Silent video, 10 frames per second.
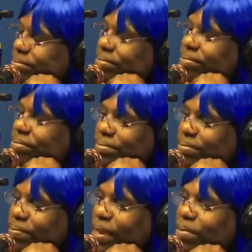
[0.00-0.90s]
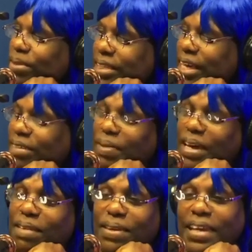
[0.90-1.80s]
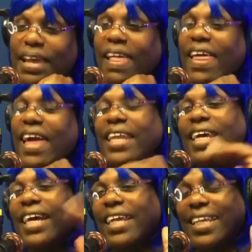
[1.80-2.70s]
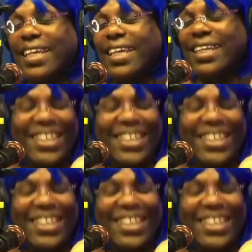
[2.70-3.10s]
Mm-hmm. It was Casper, baby. And then,